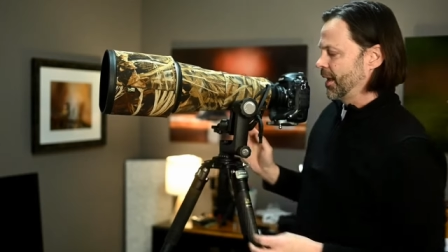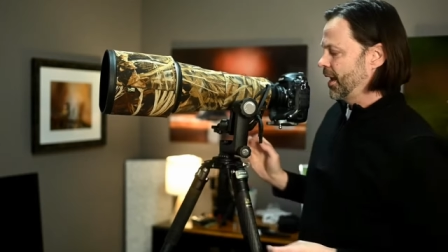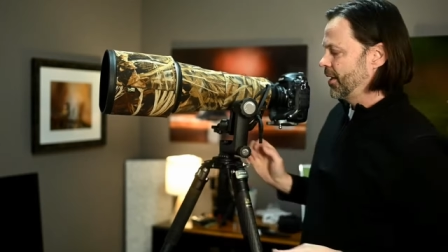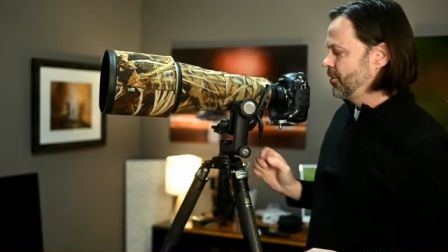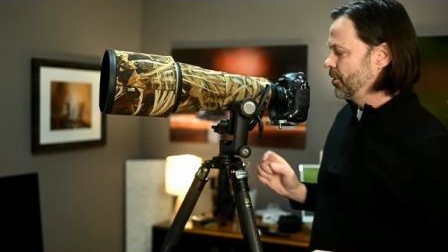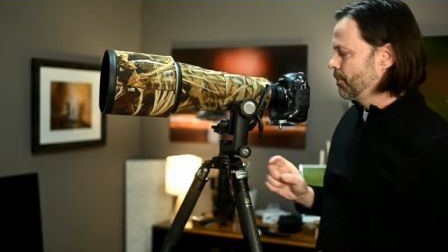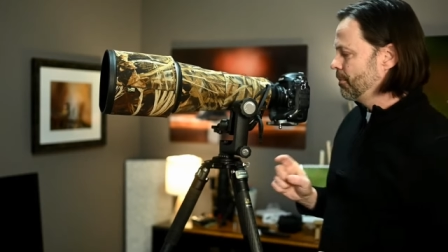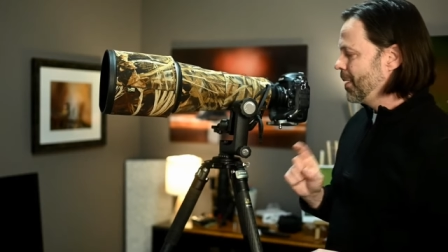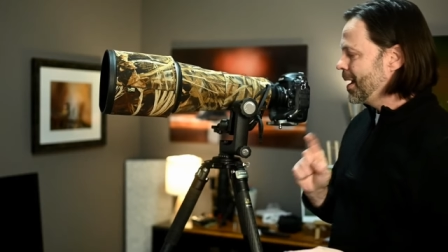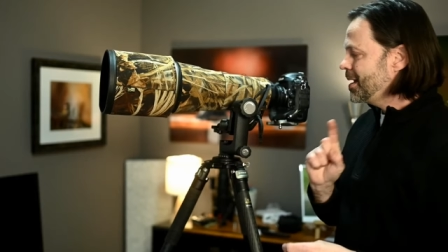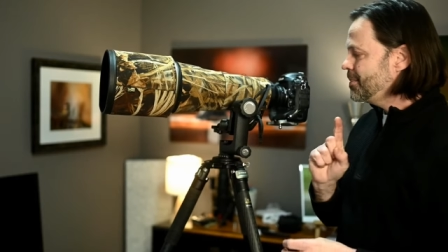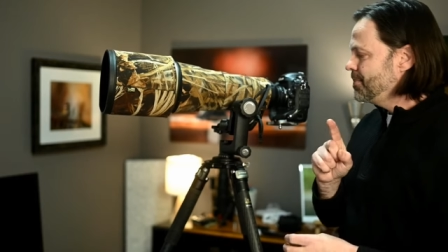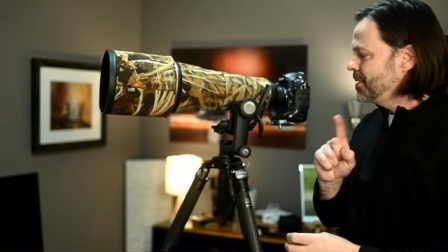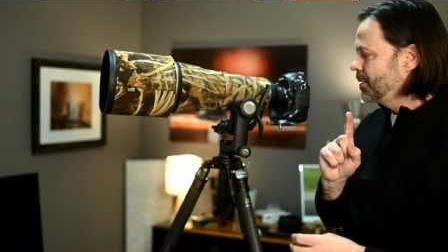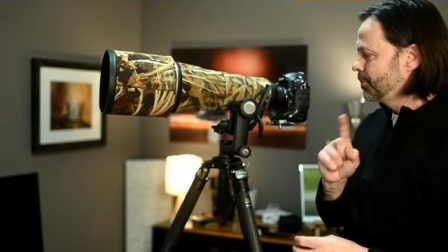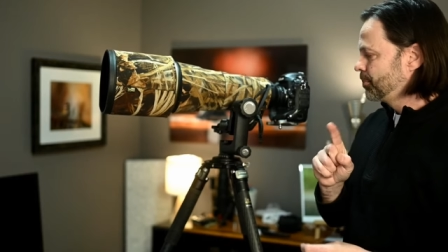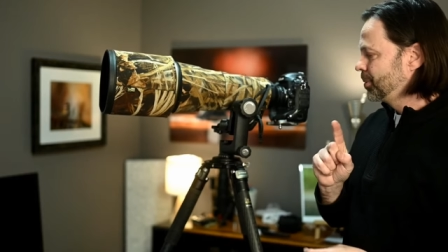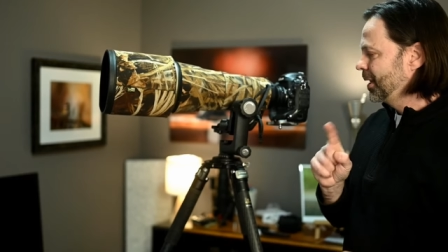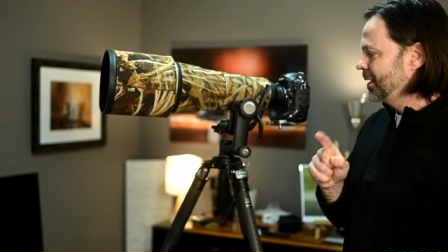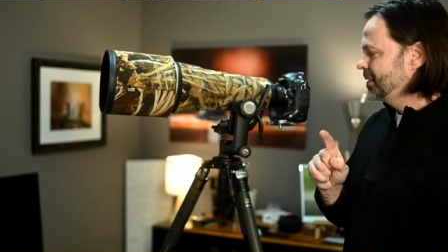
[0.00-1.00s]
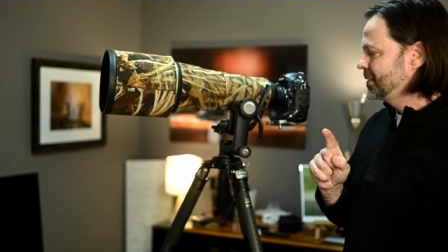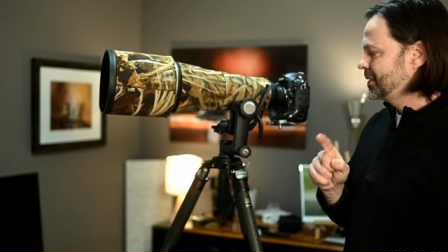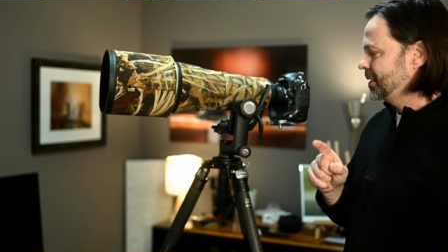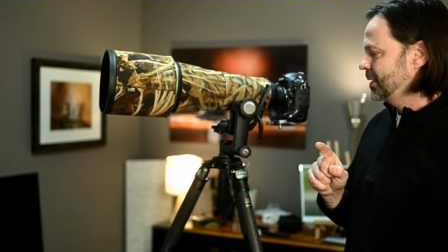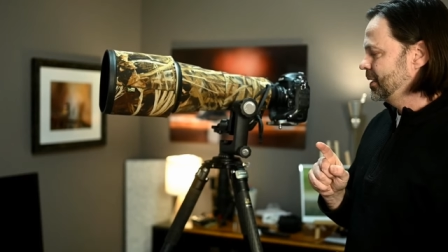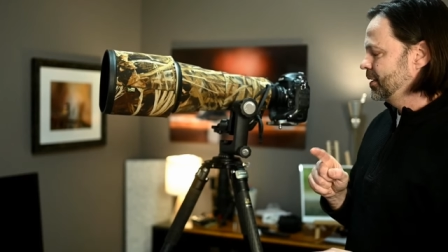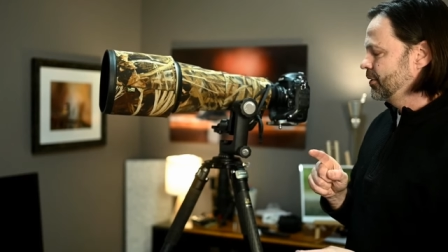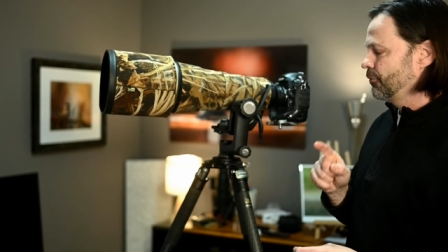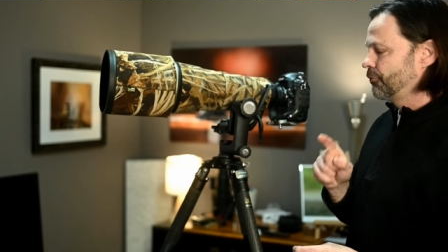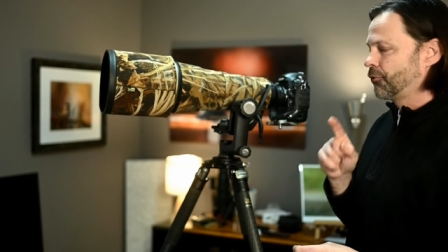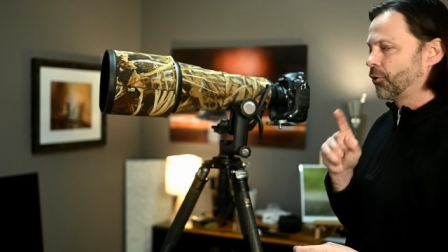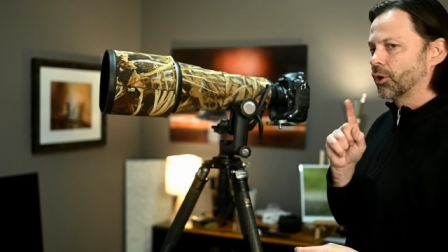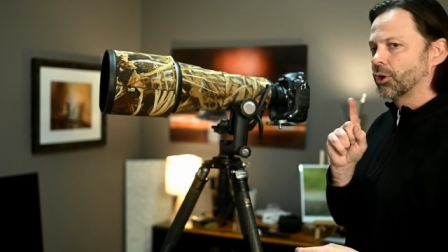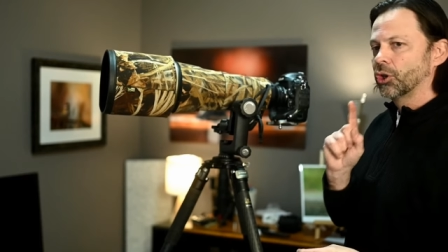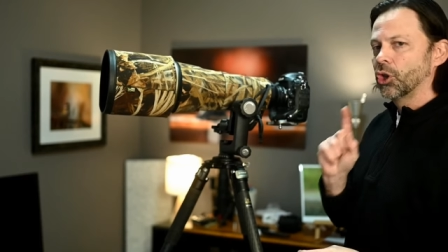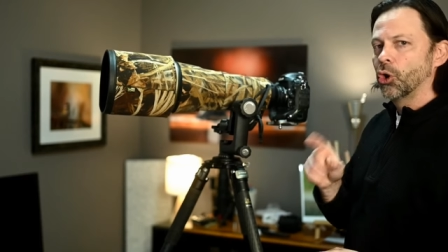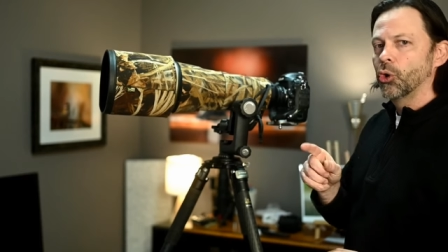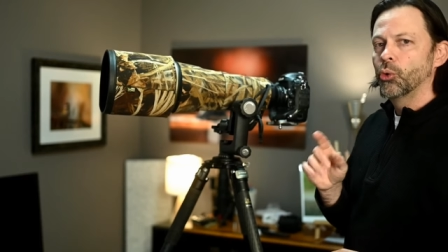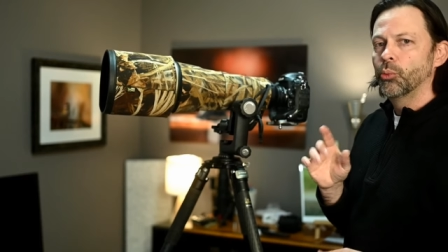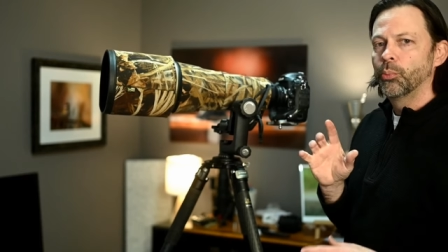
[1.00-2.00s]
And there may be a place for
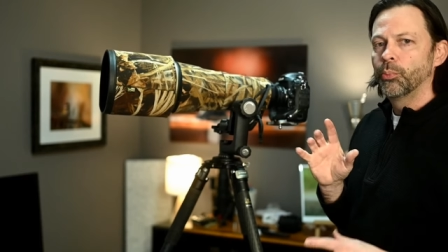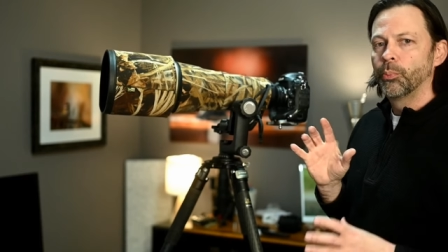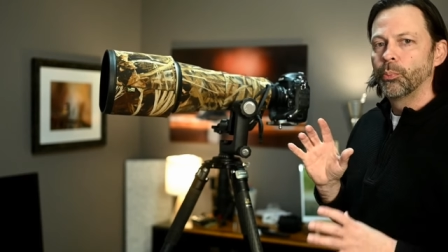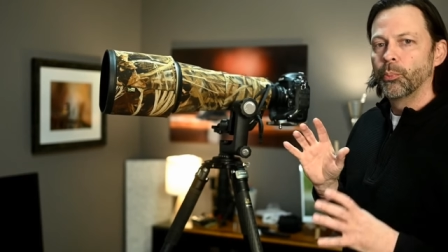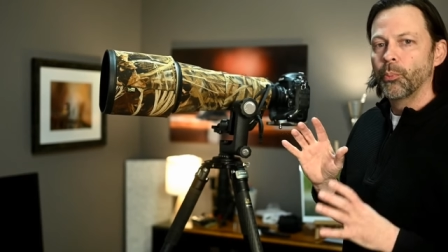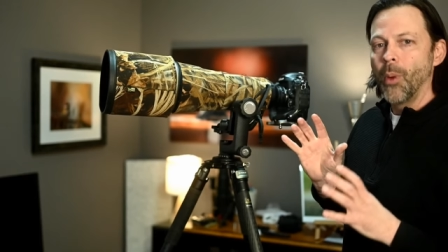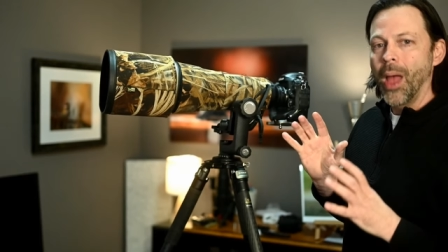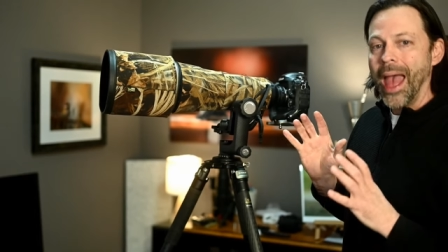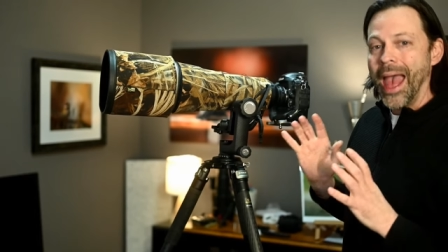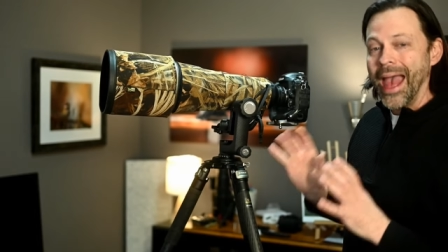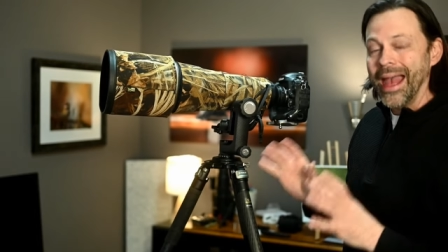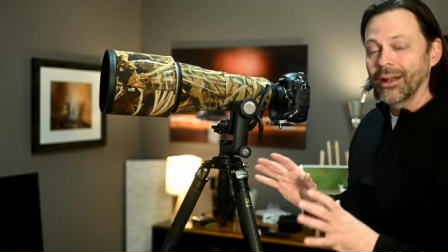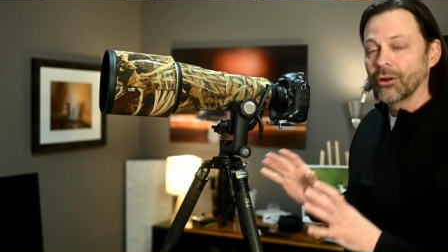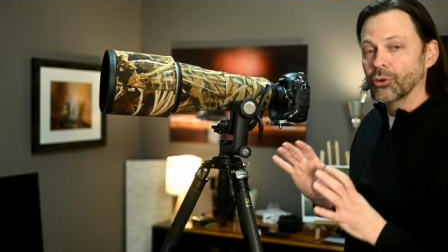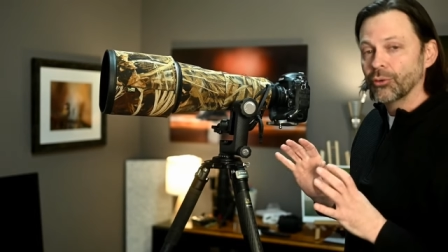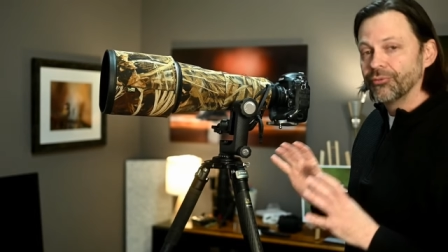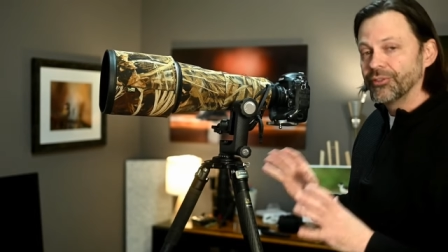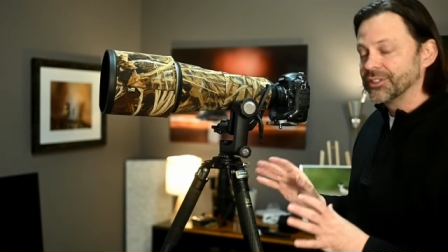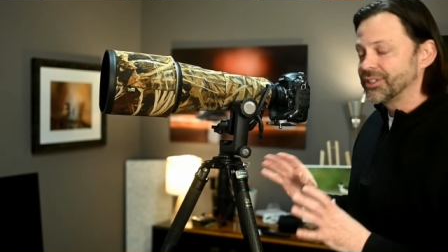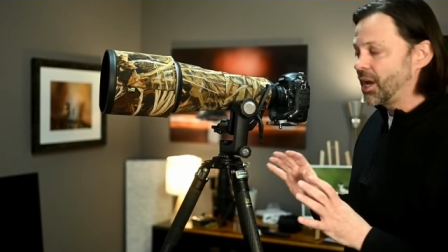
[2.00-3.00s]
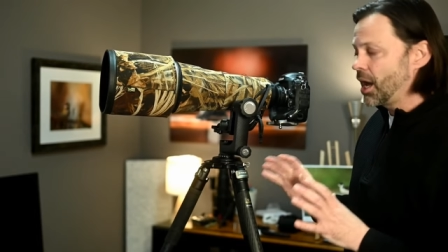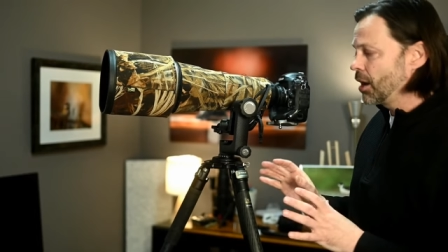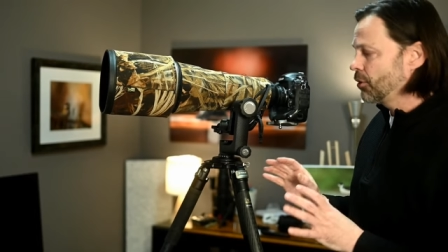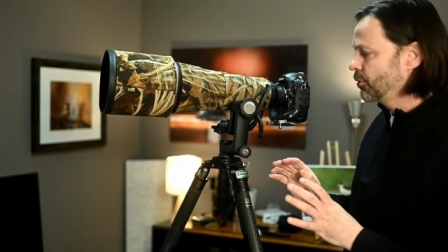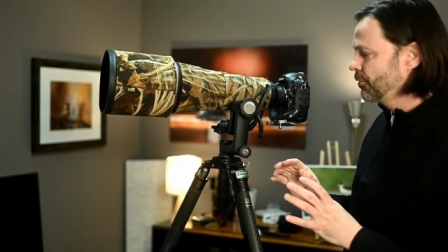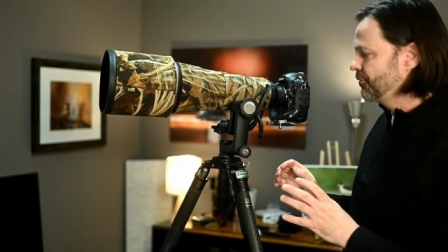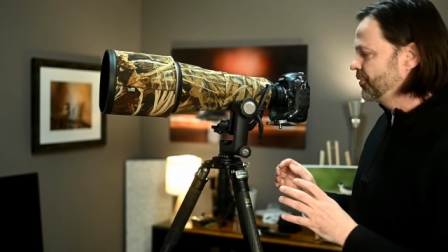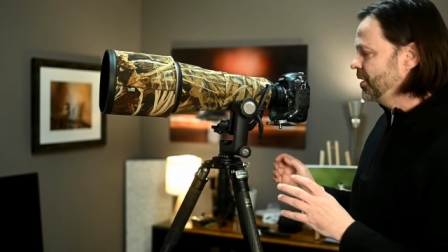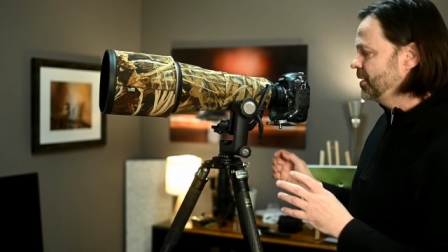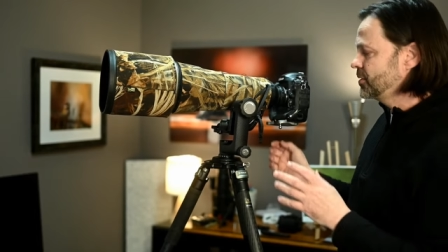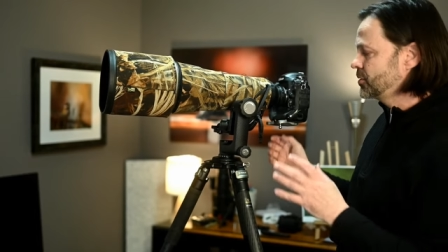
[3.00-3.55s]
low angle photography.